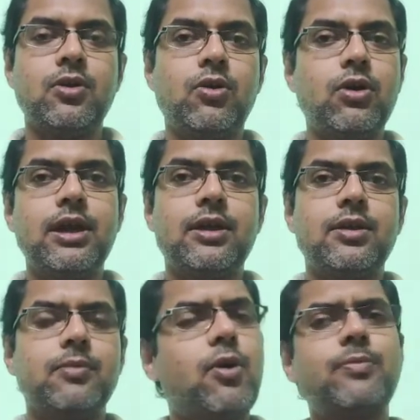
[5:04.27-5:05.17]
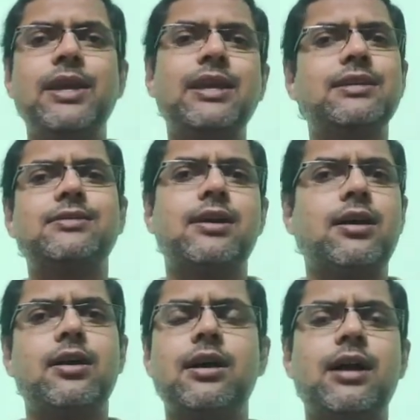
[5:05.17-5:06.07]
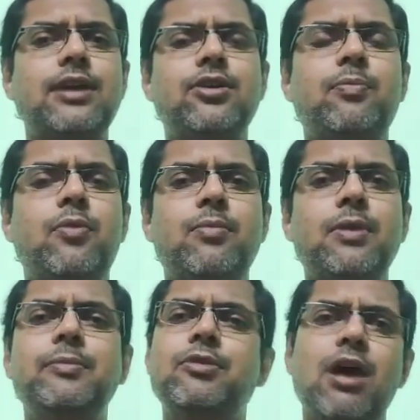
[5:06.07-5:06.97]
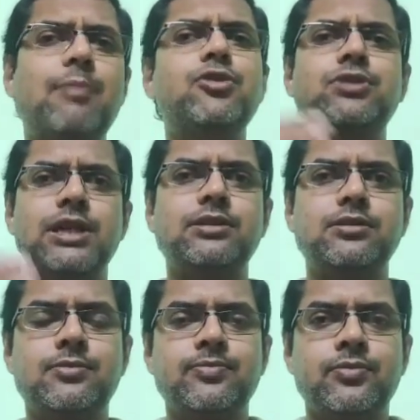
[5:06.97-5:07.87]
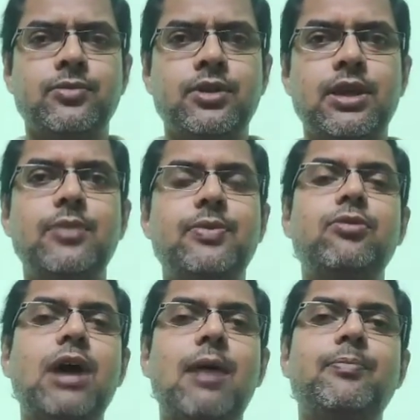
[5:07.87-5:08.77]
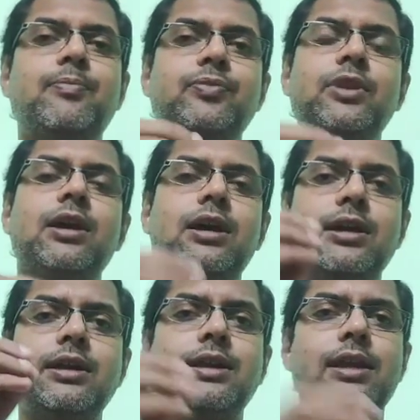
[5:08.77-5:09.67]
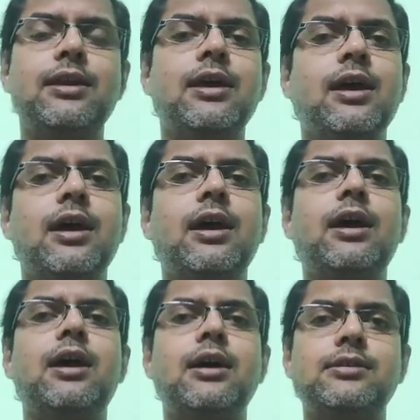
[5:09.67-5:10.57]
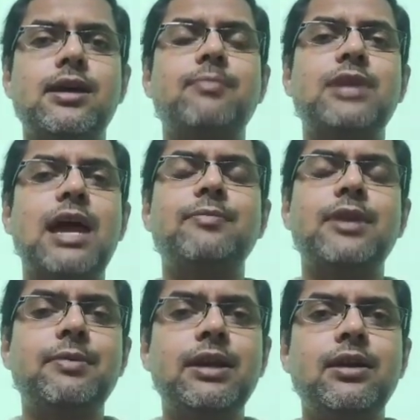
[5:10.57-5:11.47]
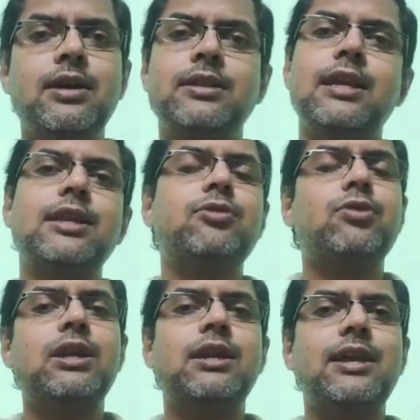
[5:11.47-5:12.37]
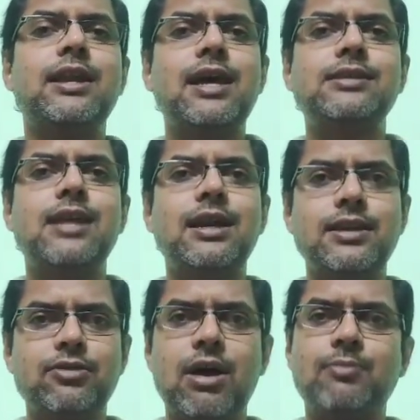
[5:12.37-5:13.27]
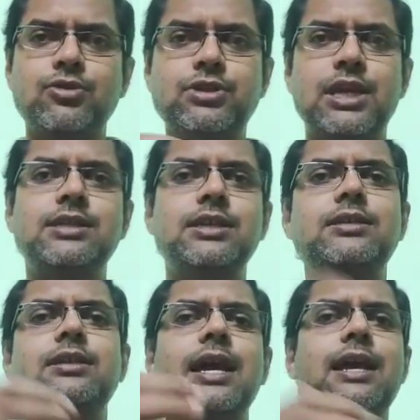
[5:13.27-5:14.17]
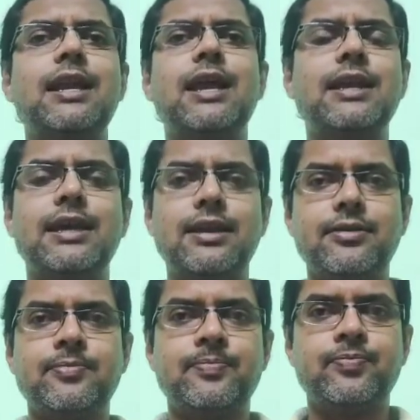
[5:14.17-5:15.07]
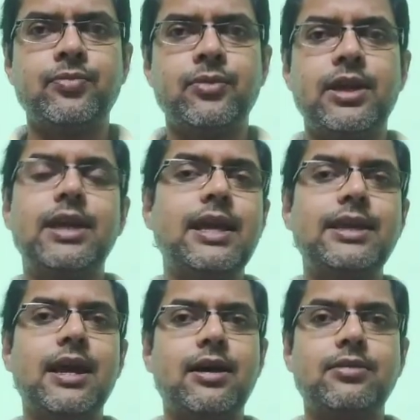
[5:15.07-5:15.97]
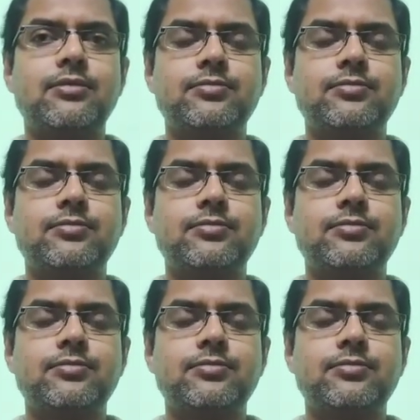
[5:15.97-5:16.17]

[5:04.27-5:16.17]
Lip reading: Okay, for various kind of problem you have to change. If you have written some timetable, then you will realize that you have to change it again and again in a year.